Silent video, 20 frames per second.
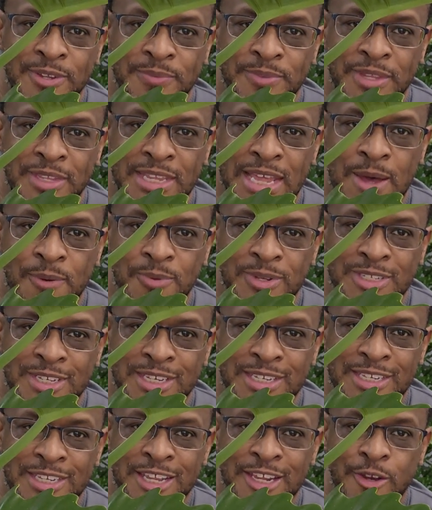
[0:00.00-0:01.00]
something that was a
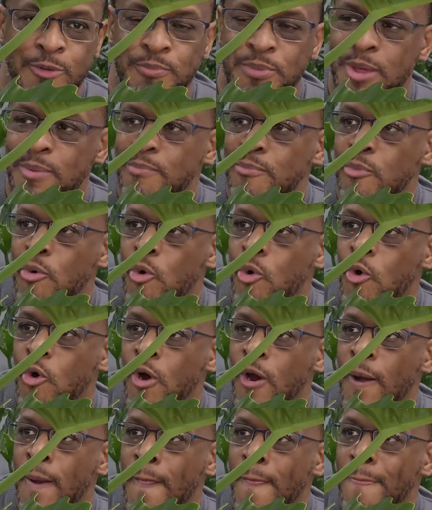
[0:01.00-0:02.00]
little bit
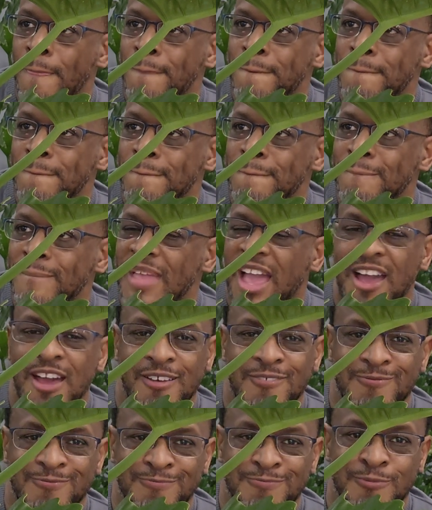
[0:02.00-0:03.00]
more
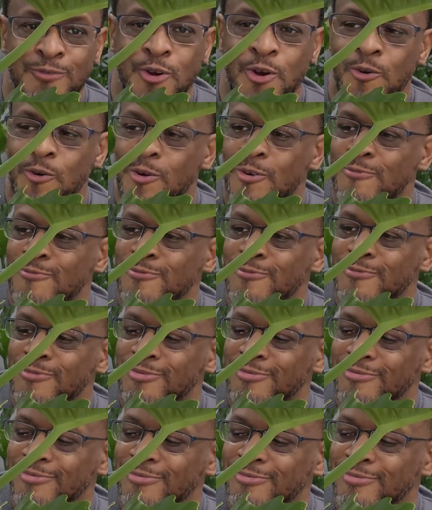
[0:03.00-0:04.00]

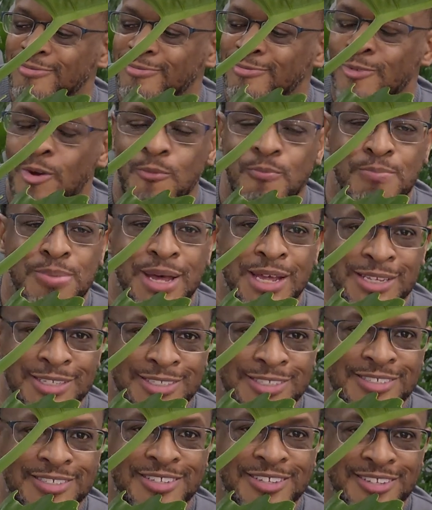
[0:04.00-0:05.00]

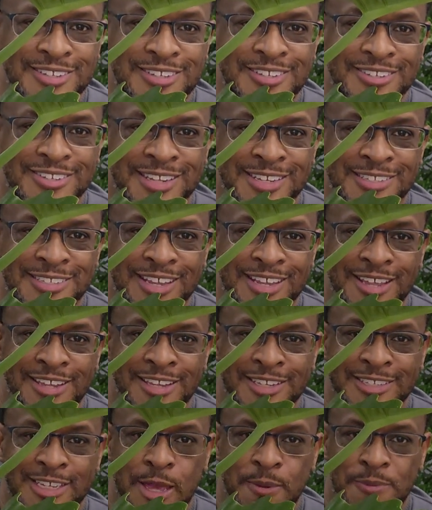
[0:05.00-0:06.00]
robust.
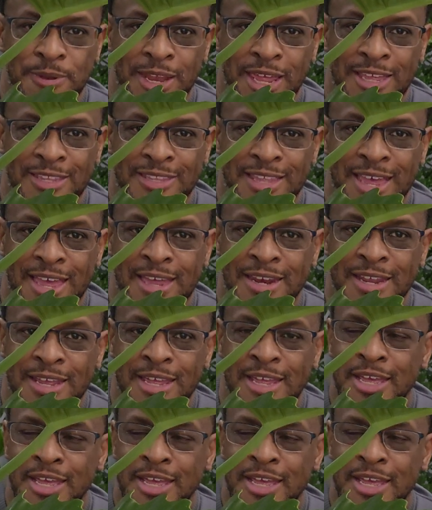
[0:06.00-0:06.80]
Let's keep it like that.